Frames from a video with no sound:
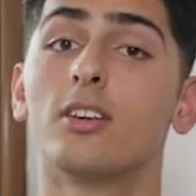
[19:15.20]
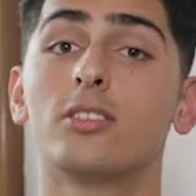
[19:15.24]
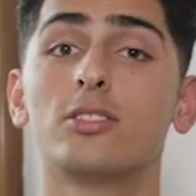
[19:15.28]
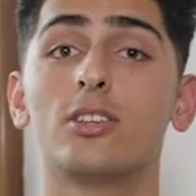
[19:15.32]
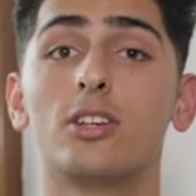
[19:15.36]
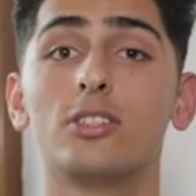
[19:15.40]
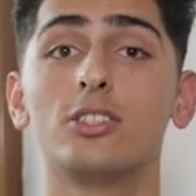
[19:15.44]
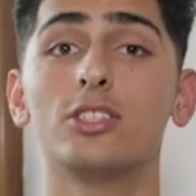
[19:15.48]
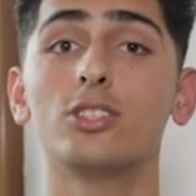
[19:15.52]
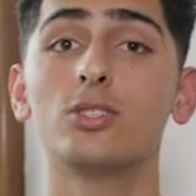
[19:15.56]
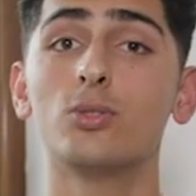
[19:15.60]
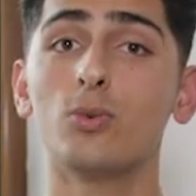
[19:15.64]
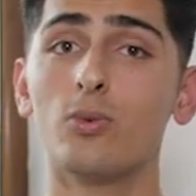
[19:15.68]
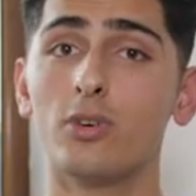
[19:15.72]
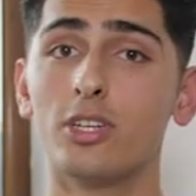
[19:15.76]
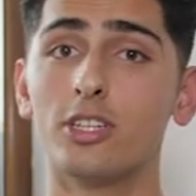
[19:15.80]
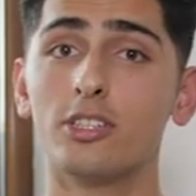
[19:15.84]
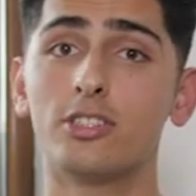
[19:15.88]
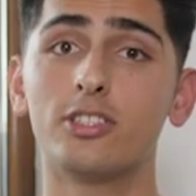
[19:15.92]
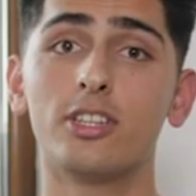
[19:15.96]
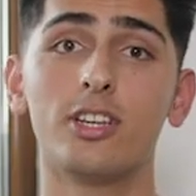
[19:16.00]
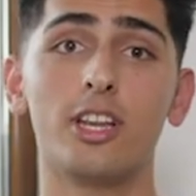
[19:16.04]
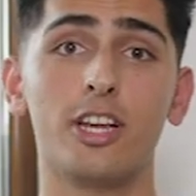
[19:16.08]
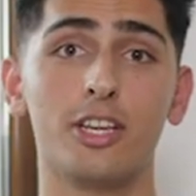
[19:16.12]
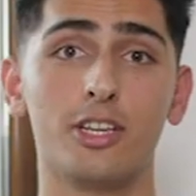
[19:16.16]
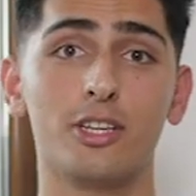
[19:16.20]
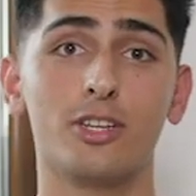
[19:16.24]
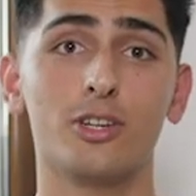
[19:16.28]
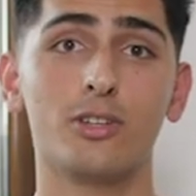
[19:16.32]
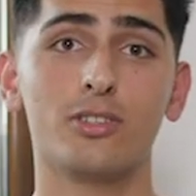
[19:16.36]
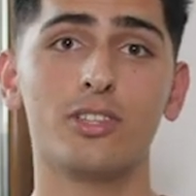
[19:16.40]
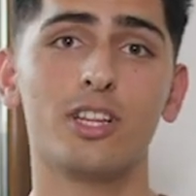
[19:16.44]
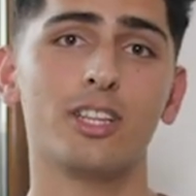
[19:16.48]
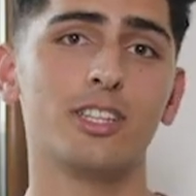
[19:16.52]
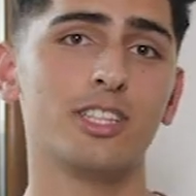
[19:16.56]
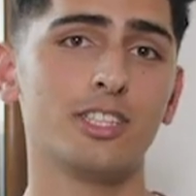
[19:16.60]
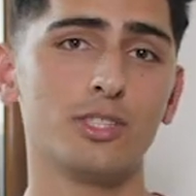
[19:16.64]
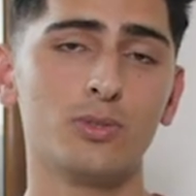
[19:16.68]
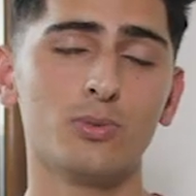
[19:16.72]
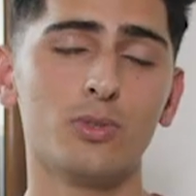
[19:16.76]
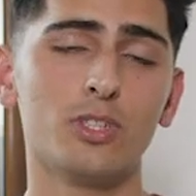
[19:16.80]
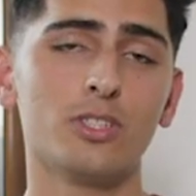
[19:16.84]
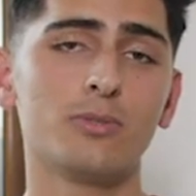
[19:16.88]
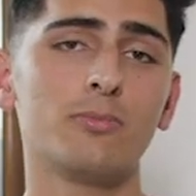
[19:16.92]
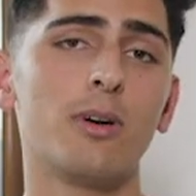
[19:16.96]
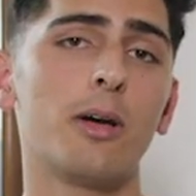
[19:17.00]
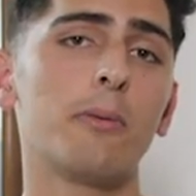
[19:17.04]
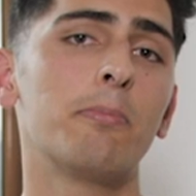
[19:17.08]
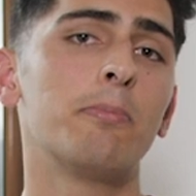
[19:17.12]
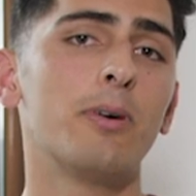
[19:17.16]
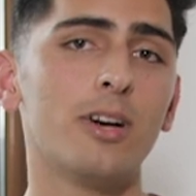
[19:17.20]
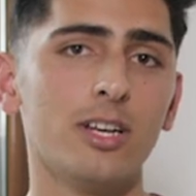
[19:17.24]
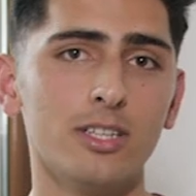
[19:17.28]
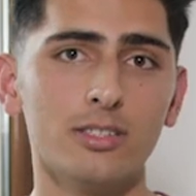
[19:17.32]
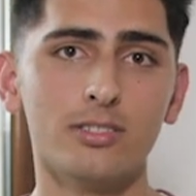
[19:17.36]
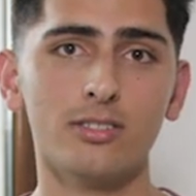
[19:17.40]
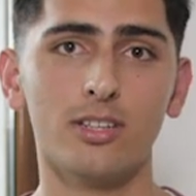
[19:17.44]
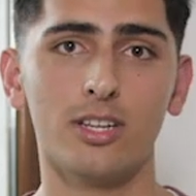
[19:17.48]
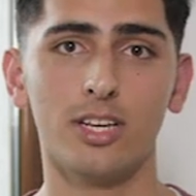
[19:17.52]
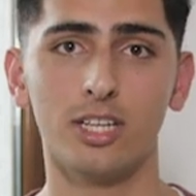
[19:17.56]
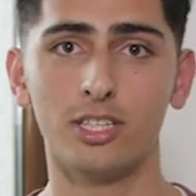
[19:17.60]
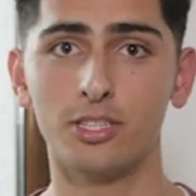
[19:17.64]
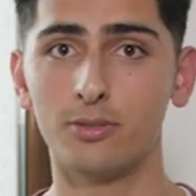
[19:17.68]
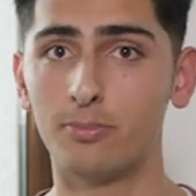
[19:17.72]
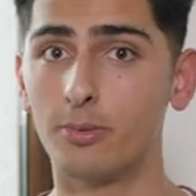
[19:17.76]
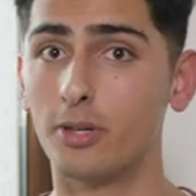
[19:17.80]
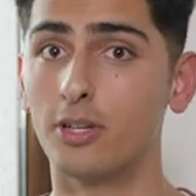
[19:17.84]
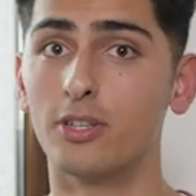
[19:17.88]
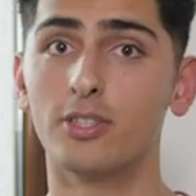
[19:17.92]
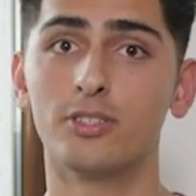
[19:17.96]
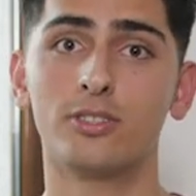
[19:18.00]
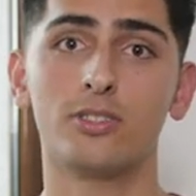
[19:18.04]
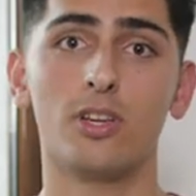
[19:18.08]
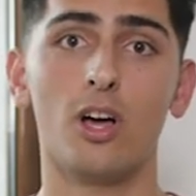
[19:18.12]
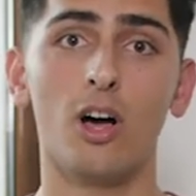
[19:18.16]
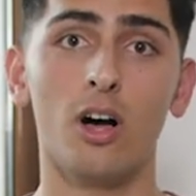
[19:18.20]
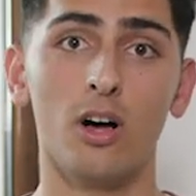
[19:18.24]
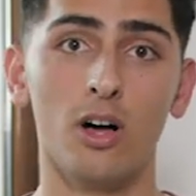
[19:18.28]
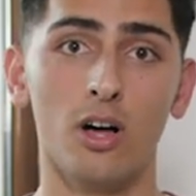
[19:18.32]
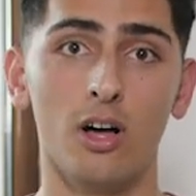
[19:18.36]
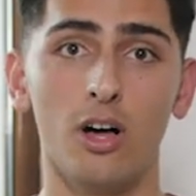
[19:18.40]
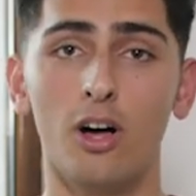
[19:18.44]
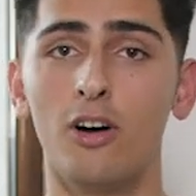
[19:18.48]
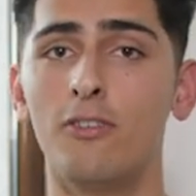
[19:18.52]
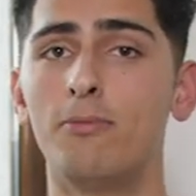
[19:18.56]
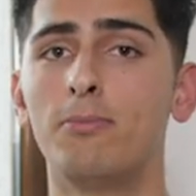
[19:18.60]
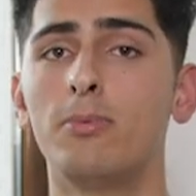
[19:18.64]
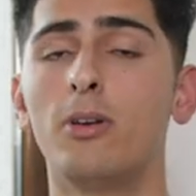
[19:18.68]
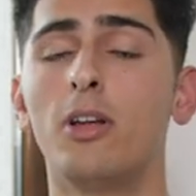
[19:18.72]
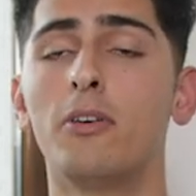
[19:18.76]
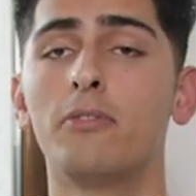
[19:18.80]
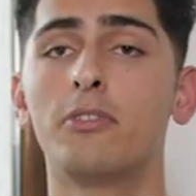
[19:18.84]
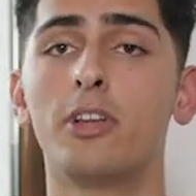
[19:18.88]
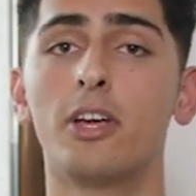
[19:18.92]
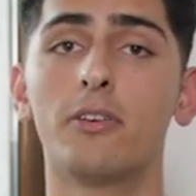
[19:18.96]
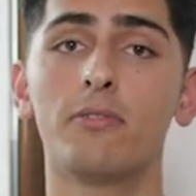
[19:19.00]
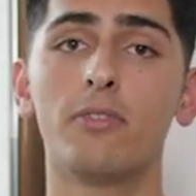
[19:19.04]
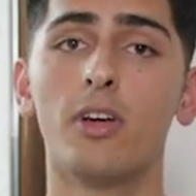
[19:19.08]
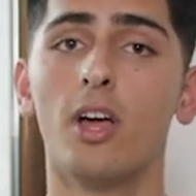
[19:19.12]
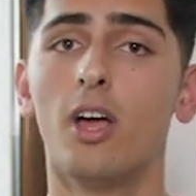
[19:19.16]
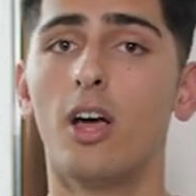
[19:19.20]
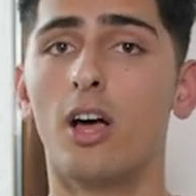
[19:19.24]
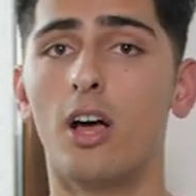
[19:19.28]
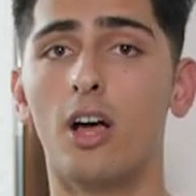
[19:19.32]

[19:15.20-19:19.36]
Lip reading: So I just wanted to let you know that this was my personal experience of Plovdiv.